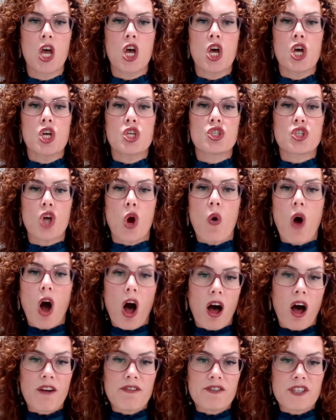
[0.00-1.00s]
So
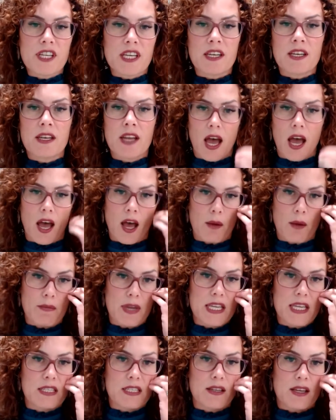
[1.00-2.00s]
often,
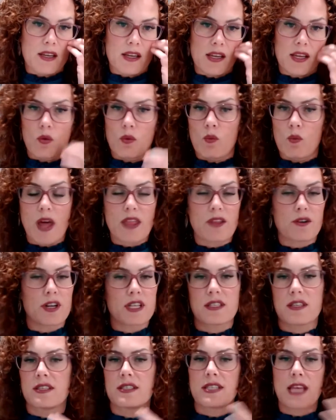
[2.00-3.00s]
whether it's
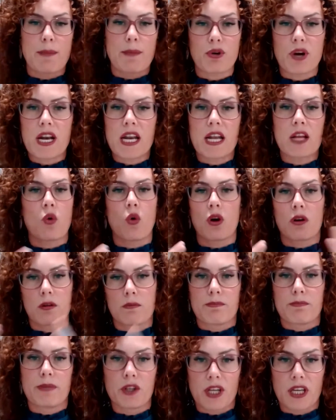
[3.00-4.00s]
separating or
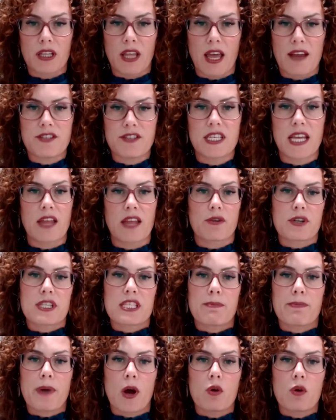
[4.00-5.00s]
building a life together,
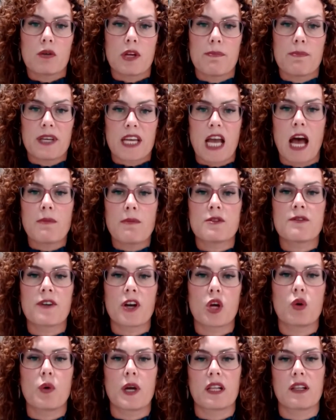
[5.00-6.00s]
it becomes very
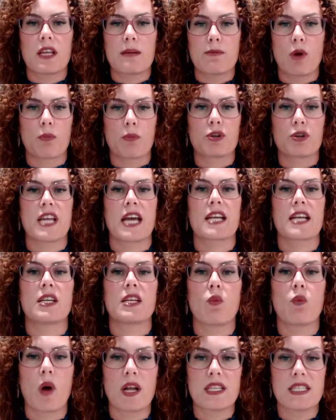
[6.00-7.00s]
quickly about protecting
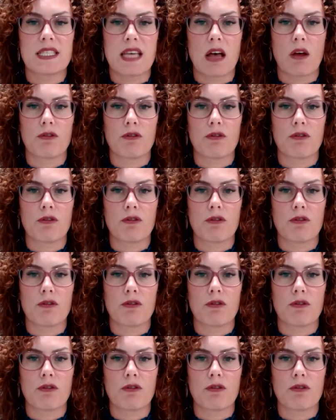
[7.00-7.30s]
oneself,